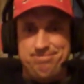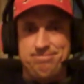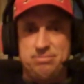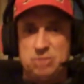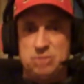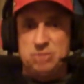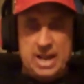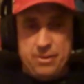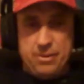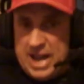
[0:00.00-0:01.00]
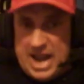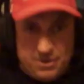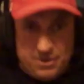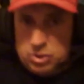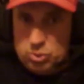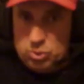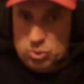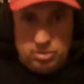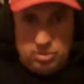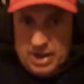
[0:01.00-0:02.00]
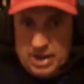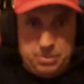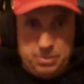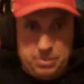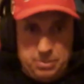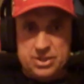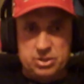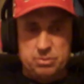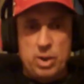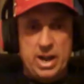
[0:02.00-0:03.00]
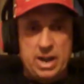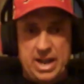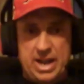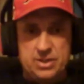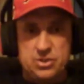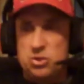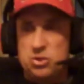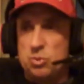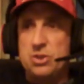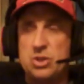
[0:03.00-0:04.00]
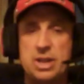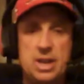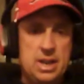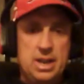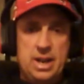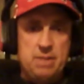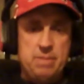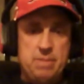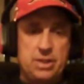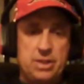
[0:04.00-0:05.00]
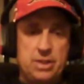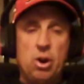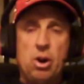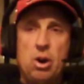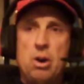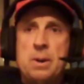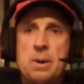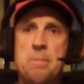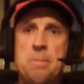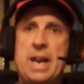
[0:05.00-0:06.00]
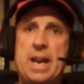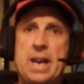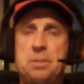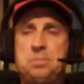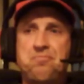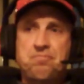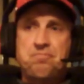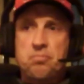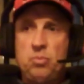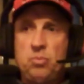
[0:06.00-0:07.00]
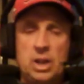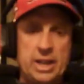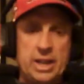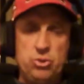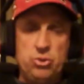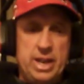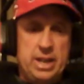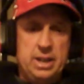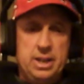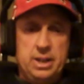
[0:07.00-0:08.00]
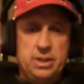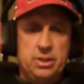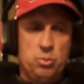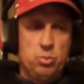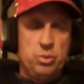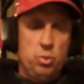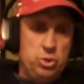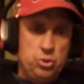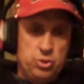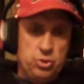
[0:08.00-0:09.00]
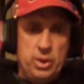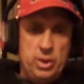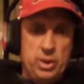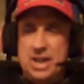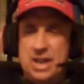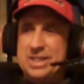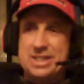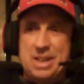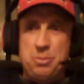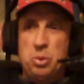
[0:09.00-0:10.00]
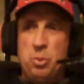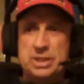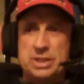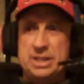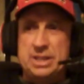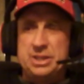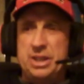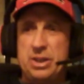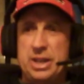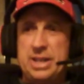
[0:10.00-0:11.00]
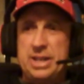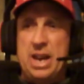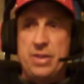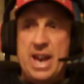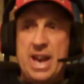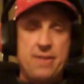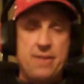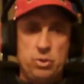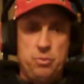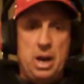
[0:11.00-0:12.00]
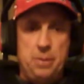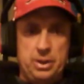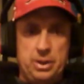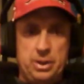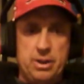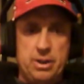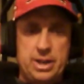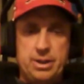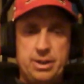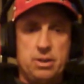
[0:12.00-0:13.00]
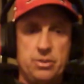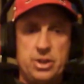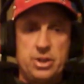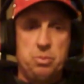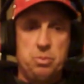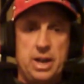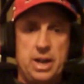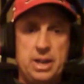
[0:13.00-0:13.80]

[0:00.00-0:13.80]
look at every avenue, every possible way of handling a situation and making the call. And like you said, using the Wisconsin example, it wasn't necessarily down the avenue of popularity here on this, but